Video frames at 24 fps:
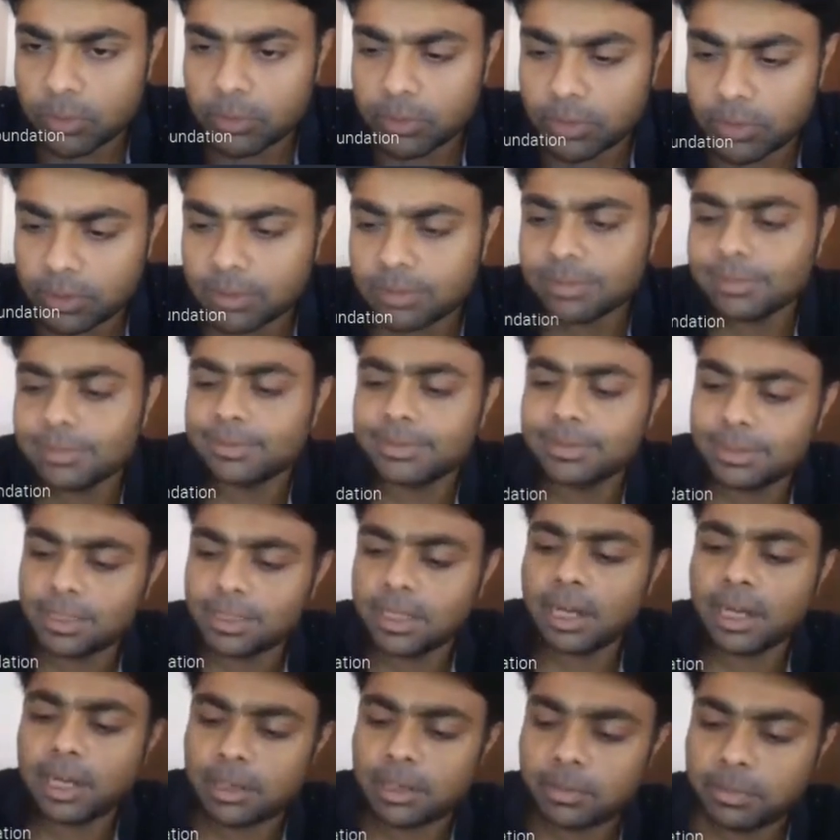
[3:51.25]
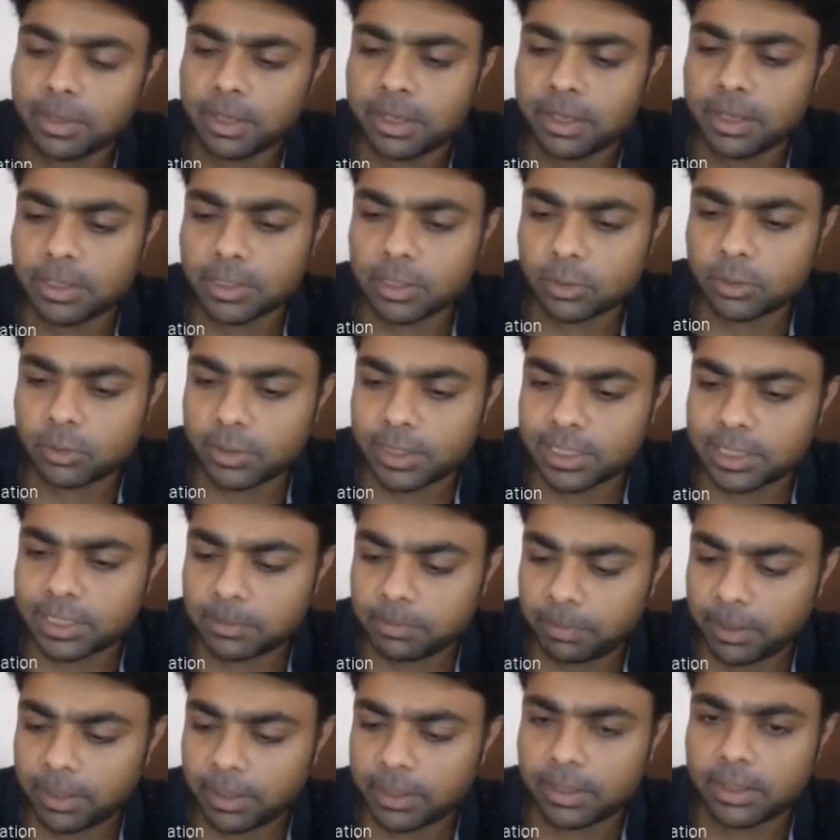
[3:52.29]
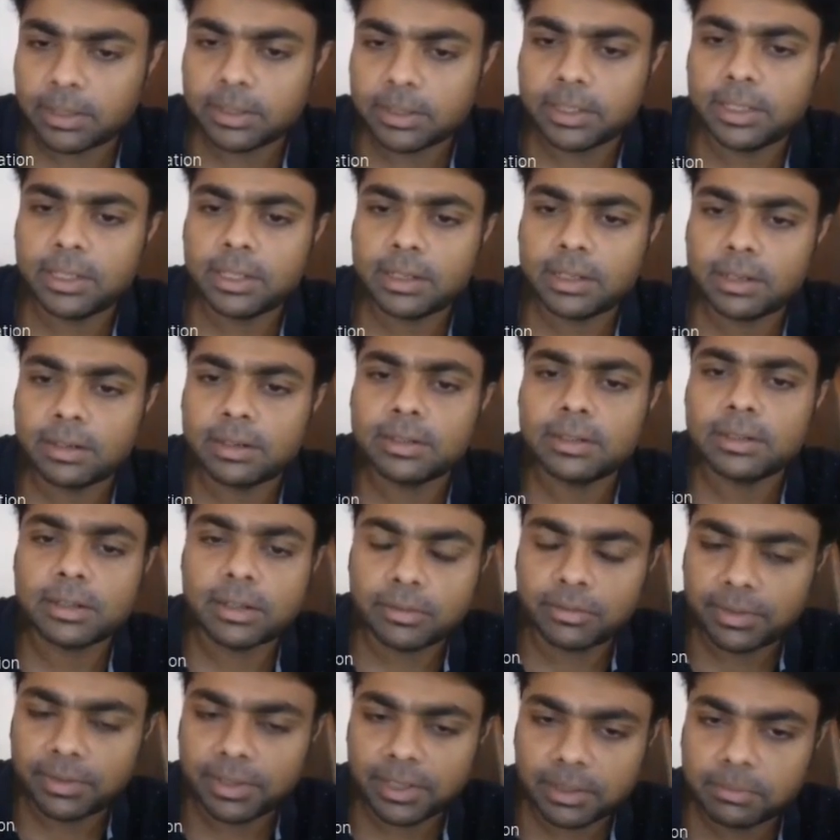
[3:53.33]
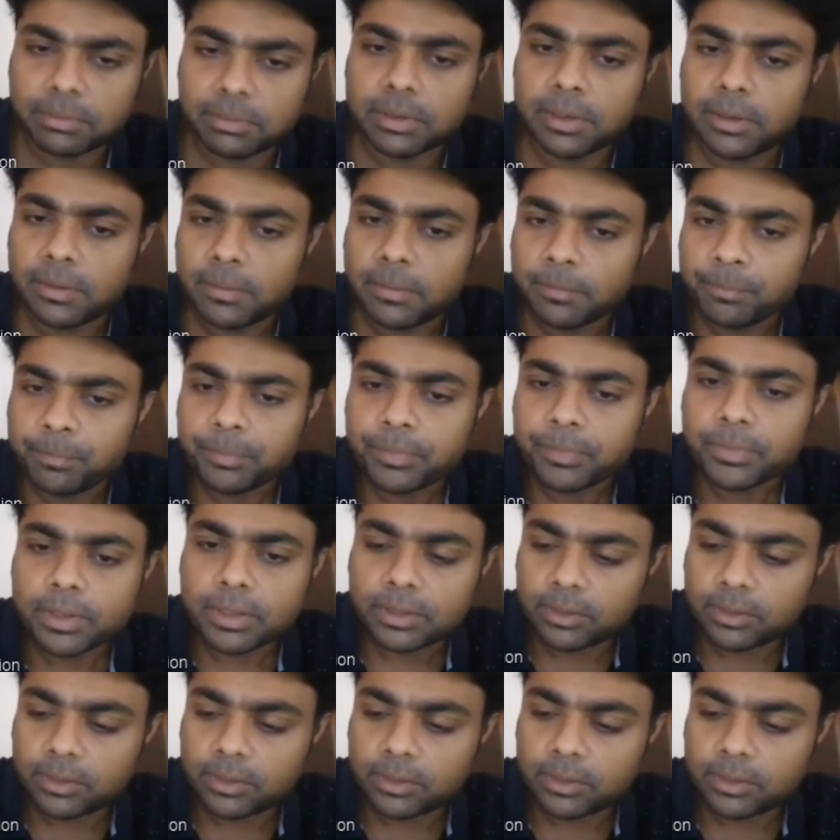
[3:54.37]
So RBI has now expanded the credit available.